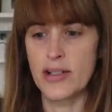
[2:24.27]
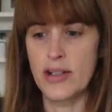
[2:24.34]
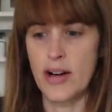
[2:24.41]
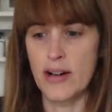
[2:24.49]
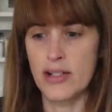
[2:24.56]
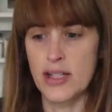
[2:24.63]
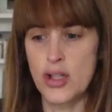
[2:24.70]

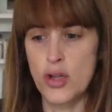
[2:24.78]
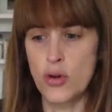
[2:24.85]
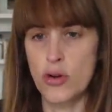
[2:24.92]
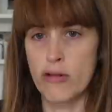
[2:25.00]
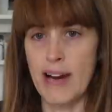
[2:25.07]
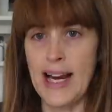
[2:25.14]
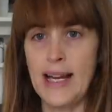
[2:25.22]
our
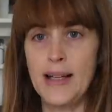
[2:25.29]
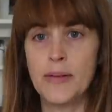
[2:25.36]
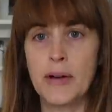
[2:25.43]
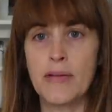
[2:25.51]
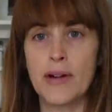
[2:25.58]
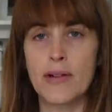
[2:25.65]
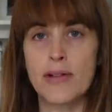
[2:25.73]
story
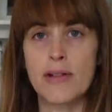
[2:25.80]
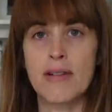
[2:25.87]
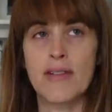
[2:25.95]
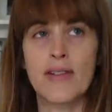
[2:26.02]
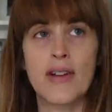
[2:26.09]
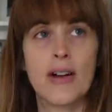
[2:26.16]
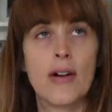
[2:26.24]
with
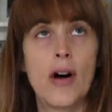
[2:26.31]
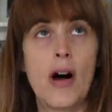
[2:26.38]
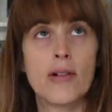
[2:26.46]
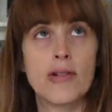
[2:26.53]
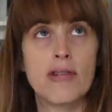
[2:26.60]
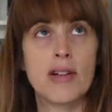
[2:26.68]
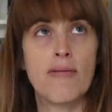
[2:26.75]

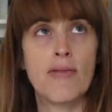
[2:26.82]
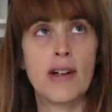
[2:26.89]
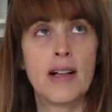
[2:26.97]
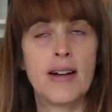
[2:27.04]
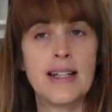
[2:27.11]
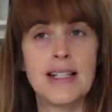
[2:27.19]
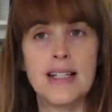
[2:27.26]
ulcerative
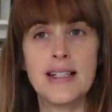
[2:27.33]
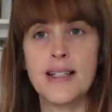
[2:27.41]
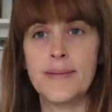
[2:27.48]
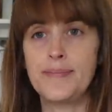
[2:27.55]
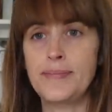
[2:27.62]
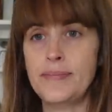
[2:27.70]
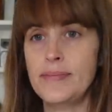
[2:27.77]
colitis.
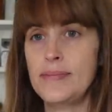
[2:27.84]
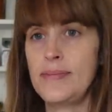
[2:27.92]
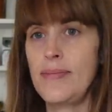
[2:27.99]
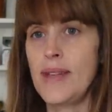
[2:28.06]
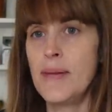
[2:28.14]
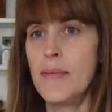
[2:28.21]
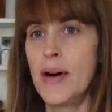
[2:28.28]

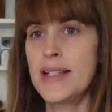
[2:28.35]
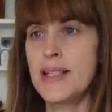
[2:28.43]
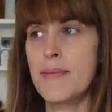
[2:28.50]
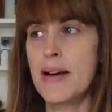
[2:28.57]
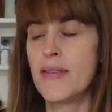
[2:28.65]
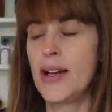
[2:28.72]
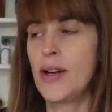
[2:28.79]
Mine's
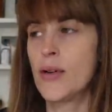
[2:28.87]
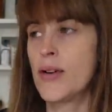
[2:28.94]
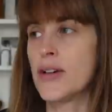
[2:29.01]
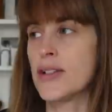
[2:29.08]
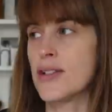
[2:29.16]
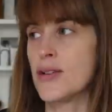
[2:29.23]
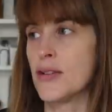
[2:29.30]
a bit of a
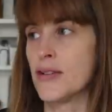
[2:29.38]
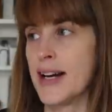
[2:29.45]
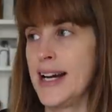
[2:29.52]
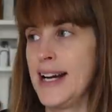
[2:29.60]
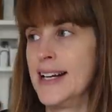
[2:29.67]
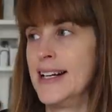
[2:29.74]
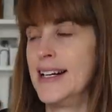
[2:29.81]
longer
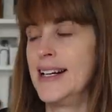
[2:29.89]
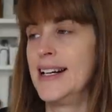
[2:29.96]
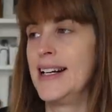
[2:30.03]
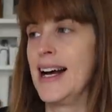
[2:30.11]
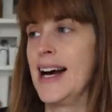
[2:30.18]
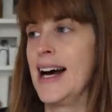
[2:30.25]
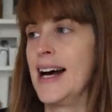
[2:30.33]
story
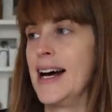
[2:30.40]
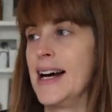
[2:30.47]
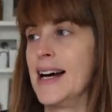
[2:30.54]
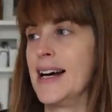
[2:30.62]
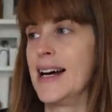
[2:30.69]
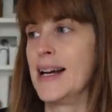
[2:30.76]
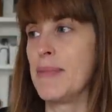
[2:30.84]

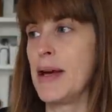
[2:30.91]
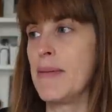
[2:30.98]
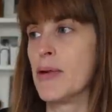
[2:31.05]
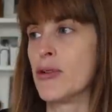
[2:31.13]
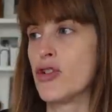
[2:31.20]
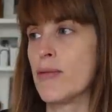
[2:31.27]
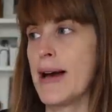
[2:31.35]
and a bit
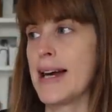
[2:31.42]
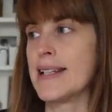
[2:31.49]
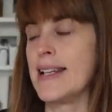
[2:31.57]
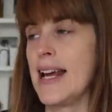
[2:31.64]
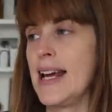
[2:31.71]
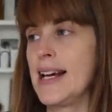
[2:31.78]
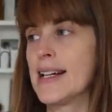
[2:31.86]
more
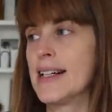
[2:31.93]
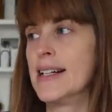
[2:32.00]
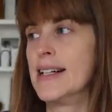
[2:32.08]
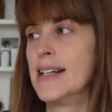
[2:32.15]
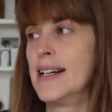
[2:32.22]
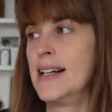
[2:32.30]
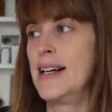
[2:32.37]
dramatic,
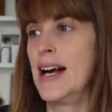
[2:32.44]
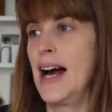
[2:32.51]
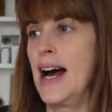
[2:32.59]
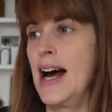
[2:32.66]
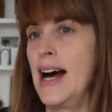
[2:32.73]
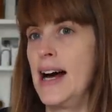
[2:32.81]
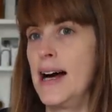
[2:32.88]

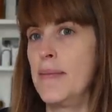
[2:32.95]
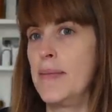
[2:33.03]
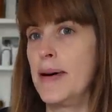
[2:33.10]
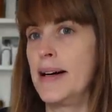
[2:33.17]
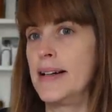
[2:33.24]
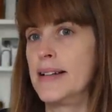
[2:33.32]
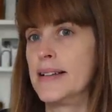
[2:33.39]

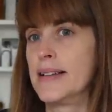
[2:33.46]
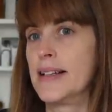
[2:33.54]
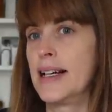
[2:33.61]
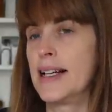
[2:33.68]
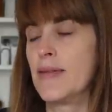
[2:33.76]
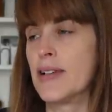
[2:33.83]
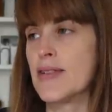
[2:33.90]
but
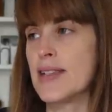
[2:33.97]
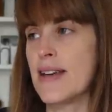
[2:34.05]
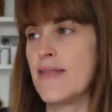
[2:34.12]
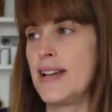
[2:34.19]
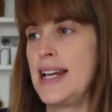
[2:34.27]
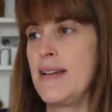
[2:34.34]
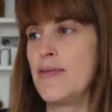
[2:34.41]
anyone who's
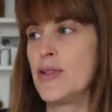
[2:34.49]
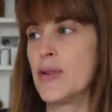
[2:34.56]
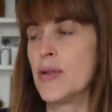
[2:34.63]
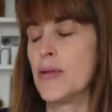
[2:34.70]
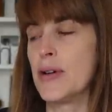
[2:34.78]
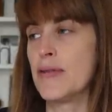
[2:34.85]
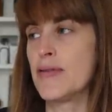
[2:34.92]
ever lived
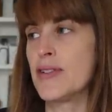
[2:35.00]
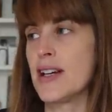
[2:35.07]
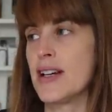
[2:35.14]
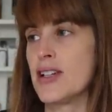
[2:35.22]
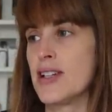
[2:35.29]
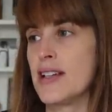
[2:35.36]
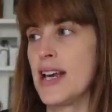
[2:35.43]
with
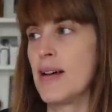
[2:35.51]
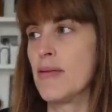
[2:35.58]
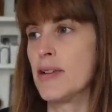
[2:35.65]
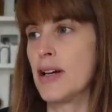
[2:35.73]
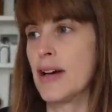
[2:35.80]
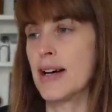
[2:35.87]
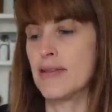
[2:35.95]
such a thing
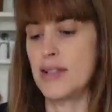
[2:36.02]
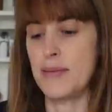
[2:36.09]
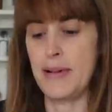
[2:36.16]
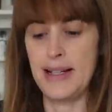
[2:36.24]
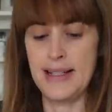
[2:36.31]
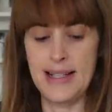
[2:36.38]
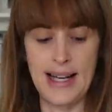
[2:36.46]
will know how
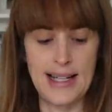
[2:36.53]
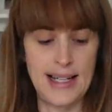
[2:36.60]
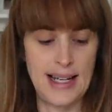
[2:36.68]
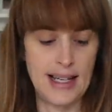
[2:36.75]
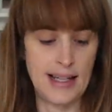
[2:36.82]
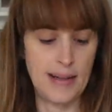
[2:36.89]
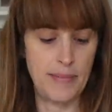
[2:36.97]

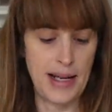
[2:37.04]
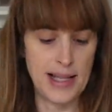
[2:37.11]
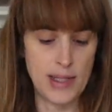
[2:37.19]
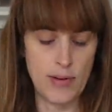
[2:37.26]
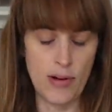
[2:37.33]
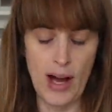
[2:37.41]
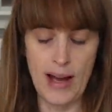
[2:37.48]
debilitating it can be.
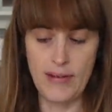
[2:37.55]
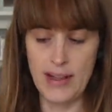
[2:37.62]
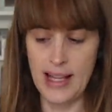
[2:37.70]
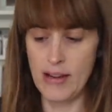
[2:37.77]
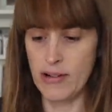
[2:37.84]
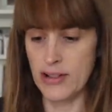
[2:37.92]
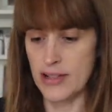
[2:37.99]
So we've got
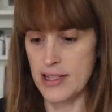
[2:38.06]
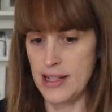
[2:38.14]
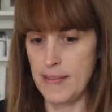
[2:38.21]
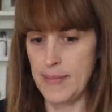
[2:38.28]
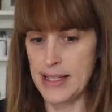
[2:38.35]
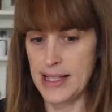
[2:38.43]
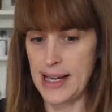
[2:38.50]
everything crossed that
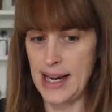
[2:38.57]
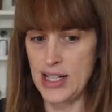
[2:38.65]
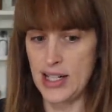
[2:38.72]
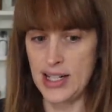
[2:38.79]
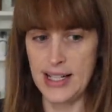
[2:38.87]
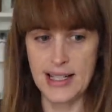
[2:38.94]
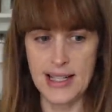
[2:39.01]
the
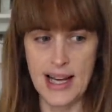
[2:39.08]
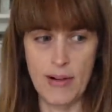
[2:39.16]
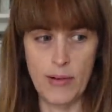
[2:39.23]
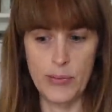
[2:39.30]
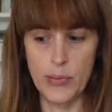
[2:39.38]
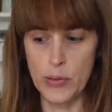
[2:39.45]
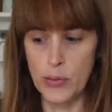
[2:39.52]
medication he's
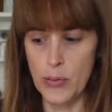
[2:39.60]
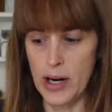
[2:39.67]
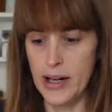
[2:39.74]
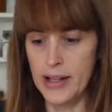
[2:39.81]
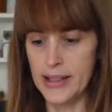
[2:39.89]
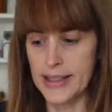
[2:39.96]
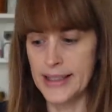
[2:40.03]
now on will
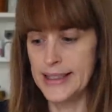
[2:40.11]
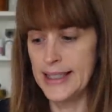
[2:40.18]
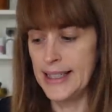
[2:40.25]
work.